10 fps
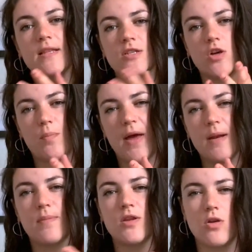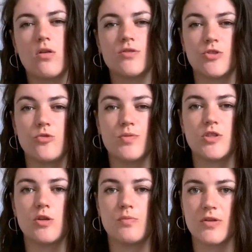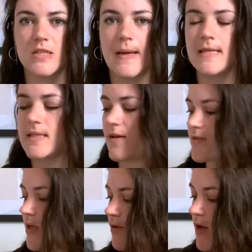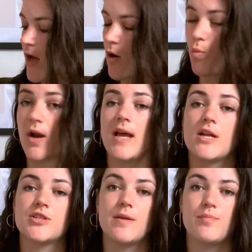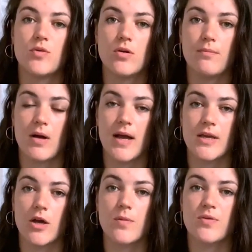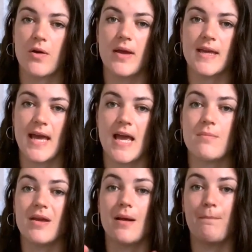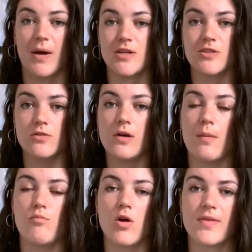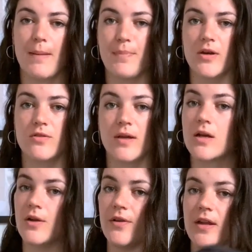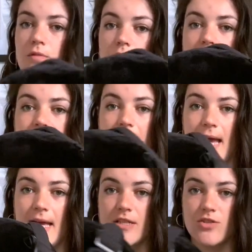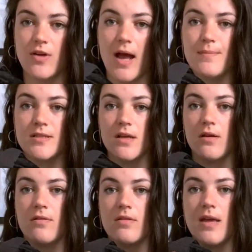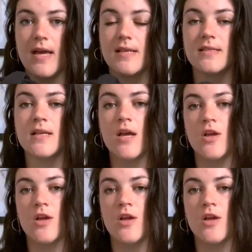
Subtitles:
top end, but not super expensive. So when I actually bought my GoPro, it came in a bundle, and what that bundle included was a head strap, so this,